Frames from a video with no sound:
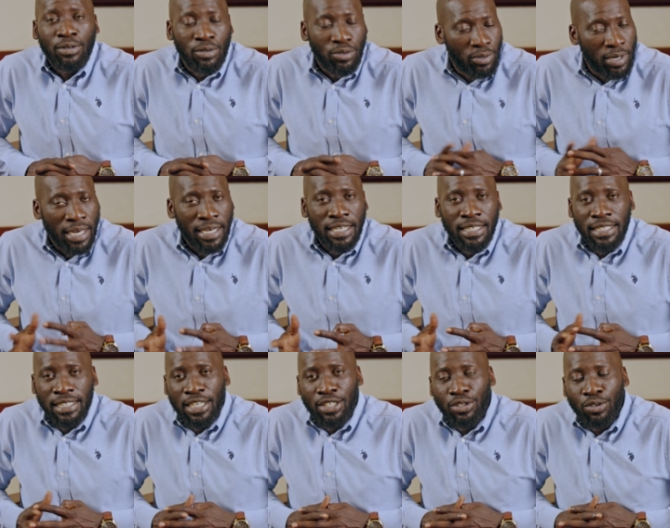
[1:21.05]
Uganda
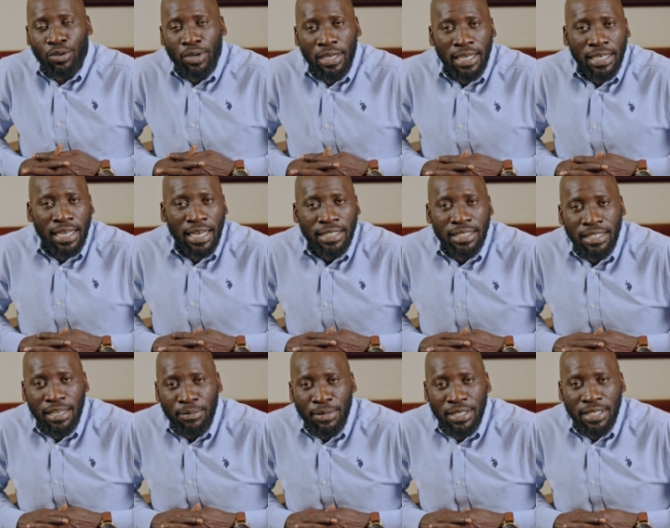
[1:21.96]
International Oil and Gas
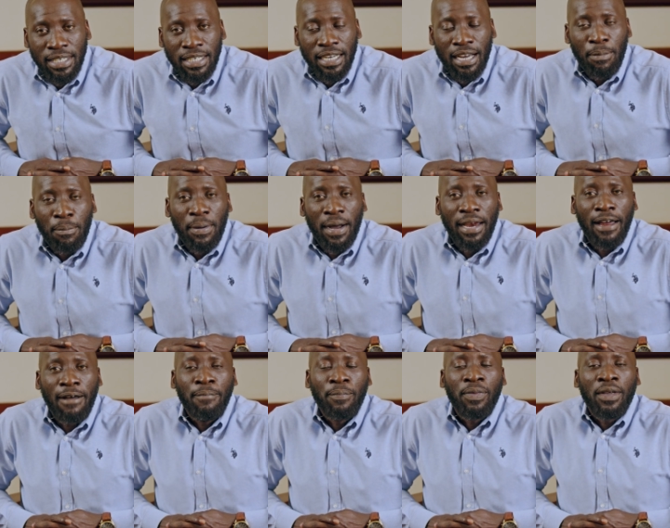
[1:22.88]
Summit in
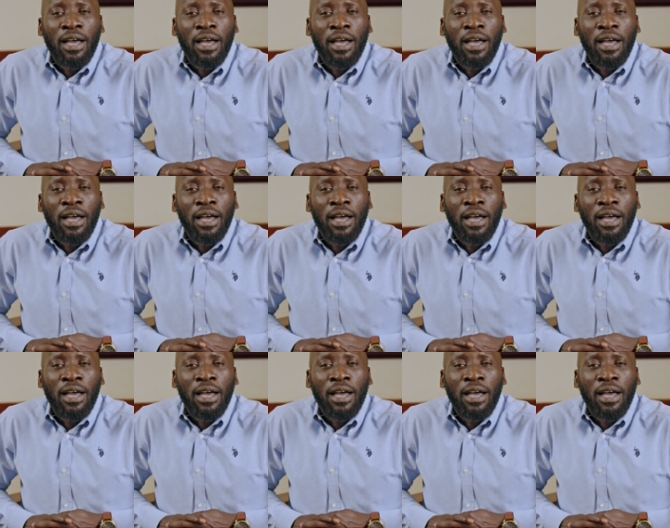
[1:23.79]
Kampala.